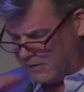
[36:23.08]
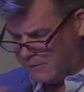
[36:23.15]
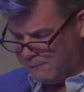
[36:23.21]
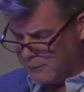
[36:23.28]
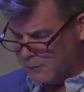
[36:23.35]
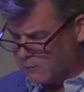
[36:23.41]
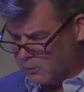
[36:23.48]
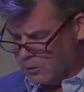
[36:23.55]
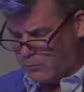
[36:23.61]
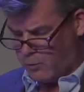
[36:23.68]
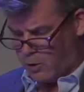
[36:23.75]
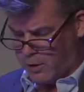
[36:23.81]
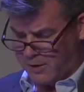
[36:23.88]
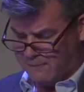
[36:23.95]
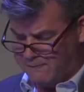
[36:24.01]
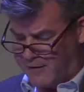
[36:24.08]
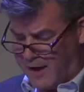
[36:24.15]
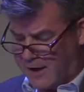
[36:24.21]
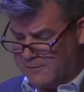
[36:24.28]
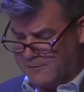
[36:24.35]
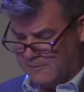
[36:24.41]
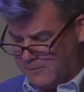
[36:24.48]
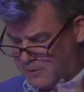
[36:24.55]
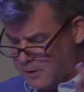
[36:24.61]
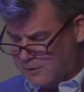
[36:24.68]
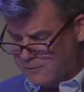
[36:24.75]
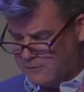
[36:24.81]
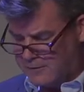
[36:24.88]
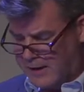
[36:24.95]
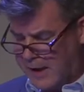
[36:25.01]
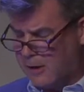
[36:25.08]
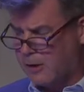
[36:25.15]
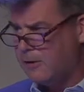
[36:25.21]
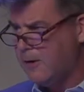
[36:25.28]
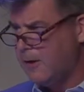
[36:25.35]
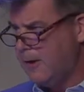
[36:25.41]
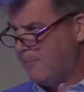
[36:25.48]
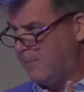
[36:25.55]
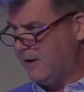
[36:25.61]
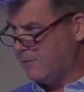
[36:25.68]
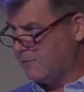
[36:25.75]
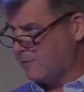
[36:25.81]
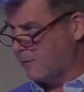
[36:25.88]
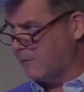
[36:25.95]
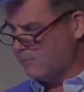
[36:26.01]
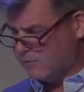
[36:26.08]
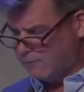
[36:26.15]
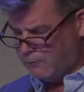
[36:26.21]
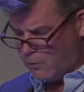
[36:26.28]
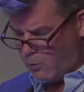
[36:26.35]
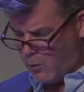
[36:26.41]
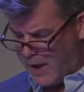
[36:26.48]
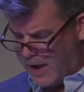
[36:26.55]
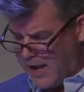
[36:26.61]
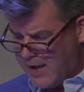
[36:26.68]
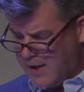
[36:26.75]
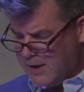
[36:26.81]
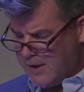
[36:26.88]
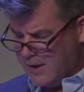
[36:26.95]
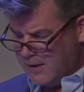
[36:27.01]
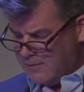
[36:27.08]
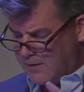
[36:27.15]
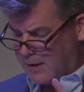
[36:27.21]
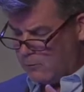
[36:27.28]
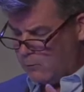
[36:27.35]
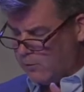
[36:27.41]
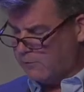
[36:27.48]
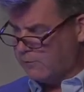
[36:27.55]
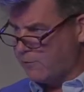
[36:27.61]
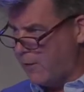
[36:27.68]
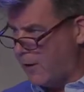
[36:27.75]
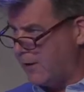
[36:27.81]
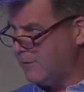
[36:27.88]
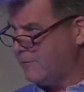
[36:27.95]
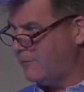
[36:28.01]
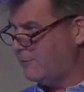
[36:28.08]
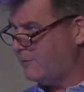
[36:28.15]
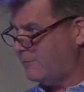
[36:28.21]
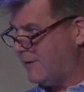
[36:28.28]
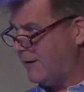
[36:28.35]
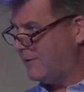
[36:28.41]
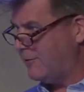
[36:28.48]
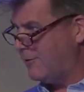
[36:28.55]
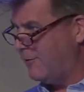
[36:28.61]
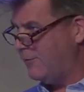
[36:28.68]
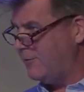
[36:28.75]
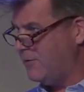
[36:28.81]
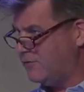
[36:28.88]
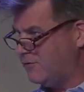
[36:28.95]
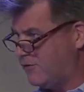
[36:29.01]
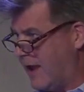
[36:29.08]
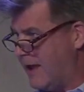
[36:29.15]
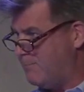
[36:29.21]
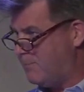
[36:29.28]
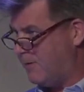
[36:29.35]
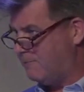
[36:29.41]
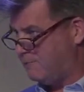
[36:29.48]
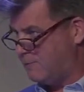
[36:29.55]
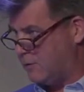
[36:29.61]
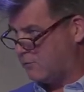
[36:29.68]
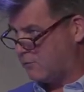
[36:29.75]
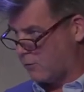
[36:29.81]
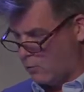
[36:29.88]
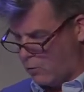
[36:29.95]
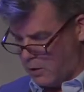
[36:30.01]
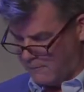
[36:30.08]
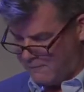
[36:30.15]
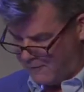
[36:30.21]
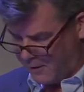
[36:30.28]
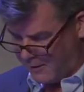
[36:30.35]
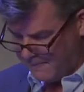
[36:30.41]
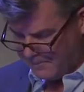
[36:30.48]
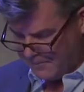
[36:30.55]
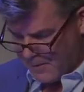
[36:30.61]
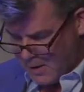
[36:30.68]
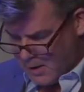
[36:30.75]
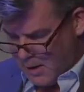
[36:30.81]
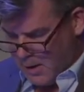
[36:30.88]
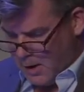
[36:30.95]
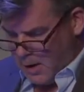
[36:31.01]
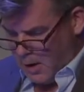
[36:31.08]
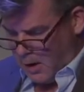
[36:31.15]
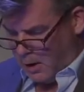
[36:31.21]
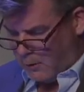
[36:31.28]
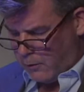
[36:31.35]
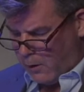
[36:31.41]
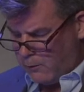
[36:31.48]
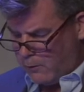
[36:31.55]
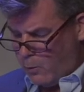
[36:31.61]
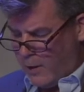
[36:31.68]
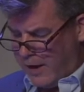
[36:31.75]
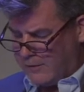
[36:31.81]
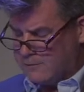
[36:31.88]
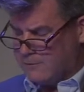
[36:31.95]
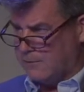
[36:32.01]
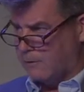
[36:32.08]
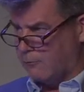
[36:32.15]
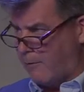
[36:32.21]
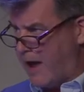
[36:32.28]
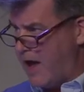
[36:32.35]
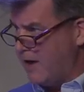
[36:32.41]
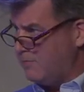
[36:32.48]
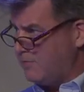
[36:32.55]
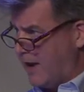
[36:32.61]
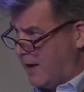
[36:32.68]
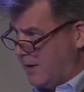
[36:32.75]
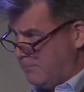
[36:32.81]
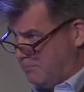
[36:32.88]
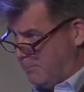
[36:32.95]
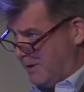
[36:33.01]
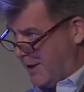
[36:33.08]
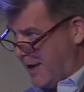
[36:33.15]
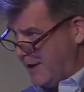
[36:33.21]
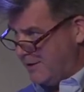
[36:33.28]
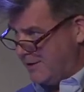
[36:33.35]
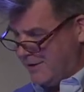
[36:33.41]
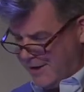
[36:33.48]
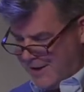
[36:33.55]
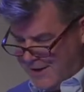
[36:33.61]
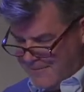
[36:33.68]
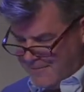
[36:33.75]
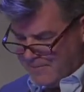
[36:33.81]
the First World War, in fact, not in scale, but in terms of the way that it was thought to signal the shape of future warfare. Although the West arrived at it belatedly,